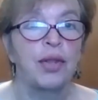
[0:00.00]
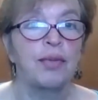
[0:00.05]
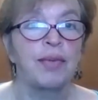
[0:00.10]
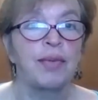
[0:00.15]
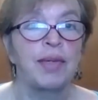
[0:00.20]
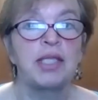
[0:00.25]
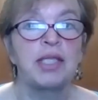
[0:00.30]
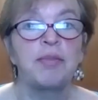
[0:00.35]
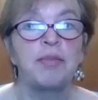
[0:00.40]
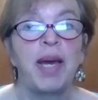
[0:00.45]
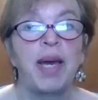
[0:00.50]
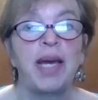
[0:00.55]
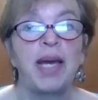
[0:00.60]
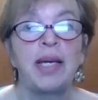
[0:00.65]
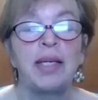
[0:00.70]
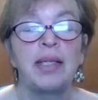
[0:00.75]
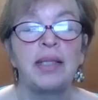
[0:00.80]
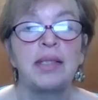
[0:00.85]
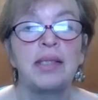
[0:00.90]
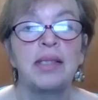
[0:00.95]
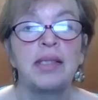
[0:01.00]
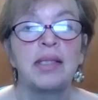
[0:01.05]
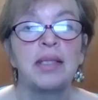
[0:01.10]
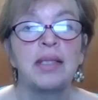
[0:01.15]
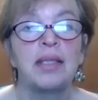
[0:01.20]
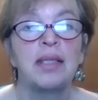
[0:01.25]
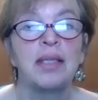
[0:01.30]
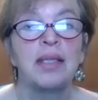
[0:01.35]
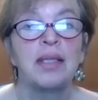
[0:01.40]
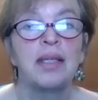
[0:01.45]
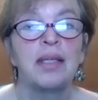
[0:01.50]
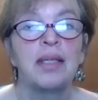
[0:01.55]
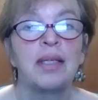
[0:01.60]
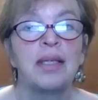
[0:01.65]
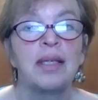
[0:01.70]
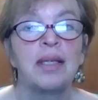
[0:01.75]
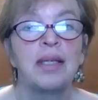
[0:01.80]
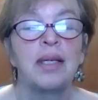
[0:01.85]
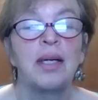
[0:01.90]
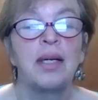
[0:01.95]
three spades,
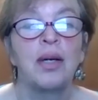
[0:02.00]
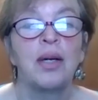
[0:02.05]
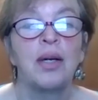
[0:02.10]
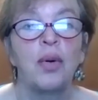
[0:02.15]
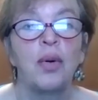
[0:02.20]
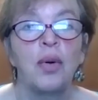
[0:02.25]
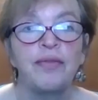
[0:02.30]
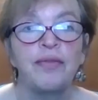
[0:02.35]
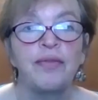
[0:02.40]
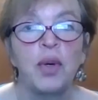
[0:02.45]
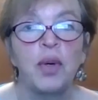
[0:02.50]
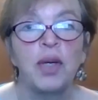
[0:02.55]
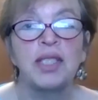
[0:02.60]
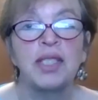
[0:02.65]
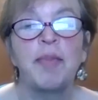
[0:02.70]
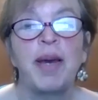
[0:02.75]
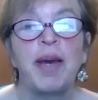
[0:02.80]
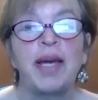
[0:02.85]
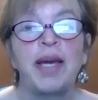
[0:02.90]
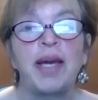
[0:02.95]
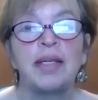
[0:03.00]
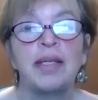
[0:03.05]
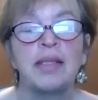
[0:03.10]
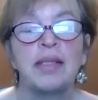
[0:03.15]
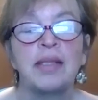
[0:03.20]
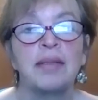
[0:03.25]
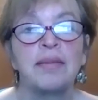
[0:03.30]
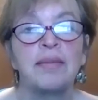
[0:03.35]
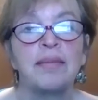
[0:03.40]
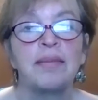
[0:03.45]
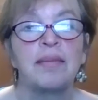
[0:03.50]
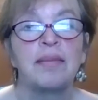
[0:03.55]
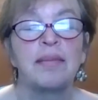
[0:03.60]
or four spades.